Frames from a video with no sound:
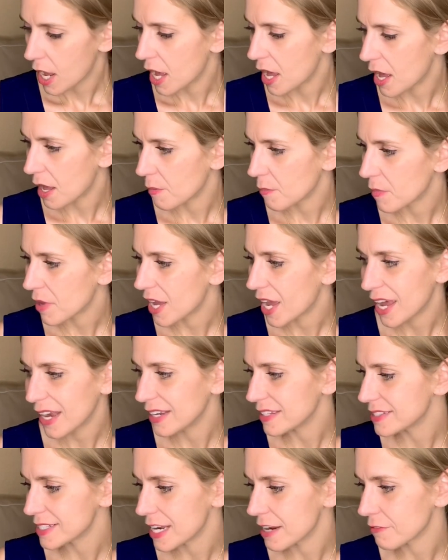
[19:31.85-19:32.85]
um, and
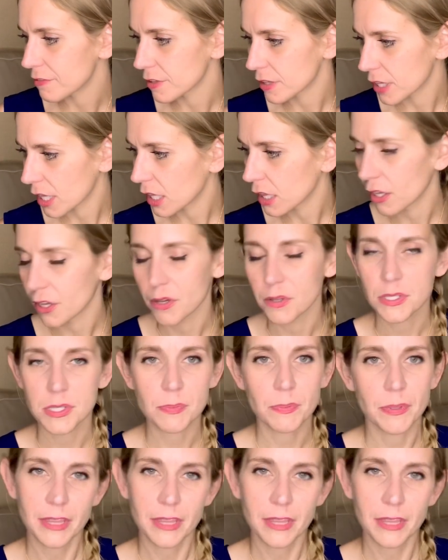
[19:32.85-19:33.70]
it's never the clothes,